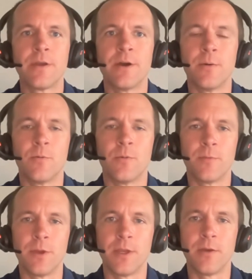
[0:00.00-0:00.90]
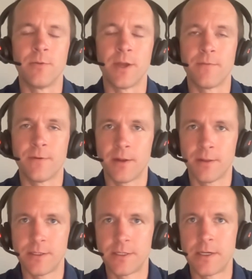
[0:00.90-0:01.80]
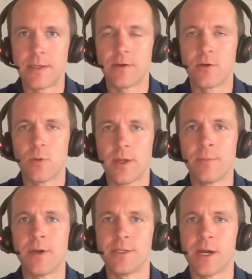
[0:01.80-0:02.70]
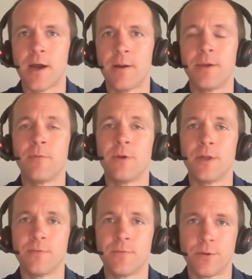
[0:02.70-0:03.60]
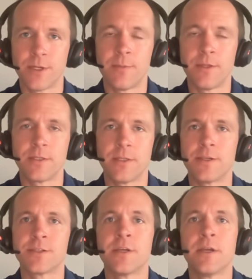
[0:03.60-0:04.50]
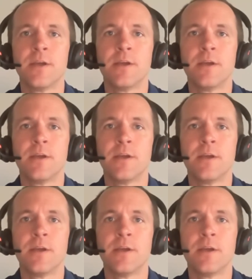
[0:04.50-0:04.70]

Uh, when we when I finally did quit my job and went full time into this,